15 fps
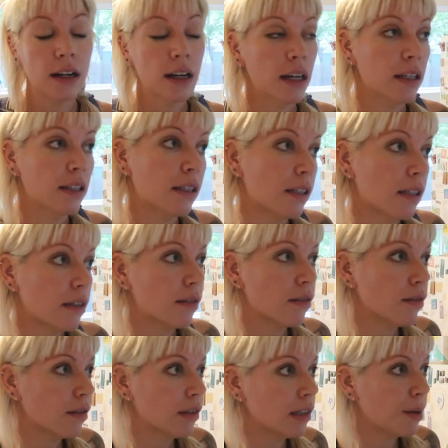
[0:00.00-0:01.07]
It's
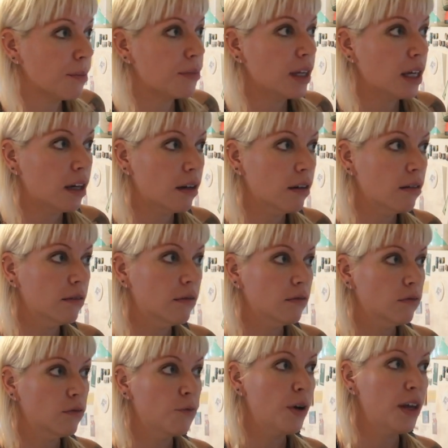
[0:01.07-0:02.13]
something
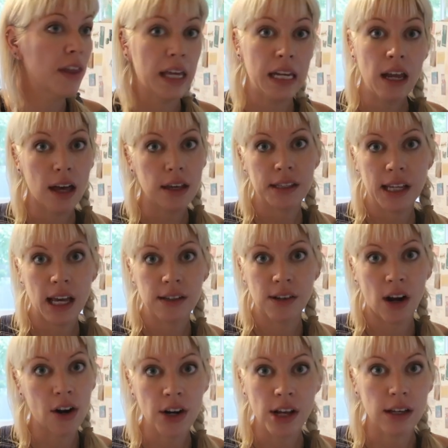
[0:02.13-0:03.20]
within us as
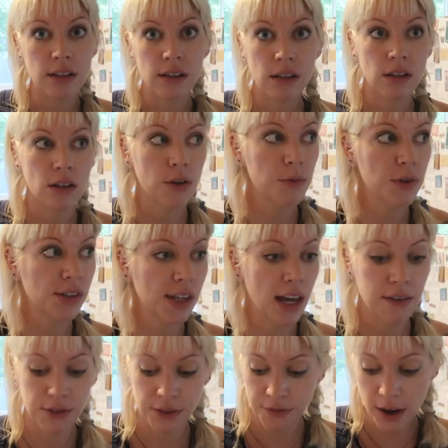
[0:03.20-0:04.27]
artists, you know, we just
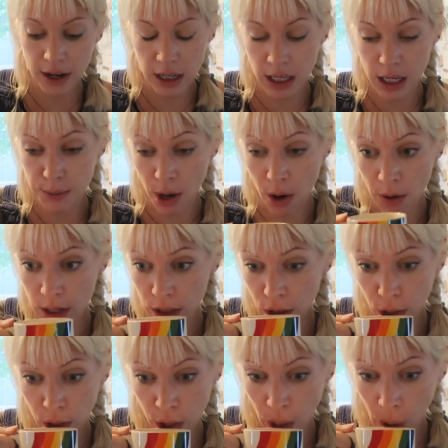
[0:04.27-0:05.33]
have to fucking keep going,
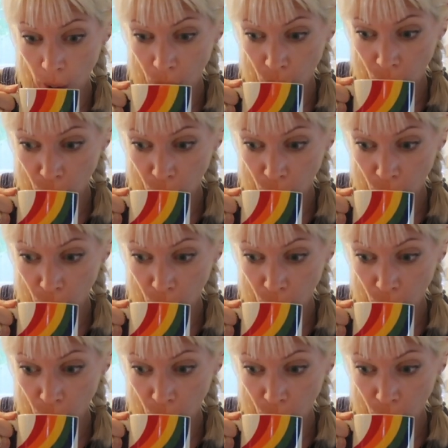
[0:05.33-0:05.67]
you know?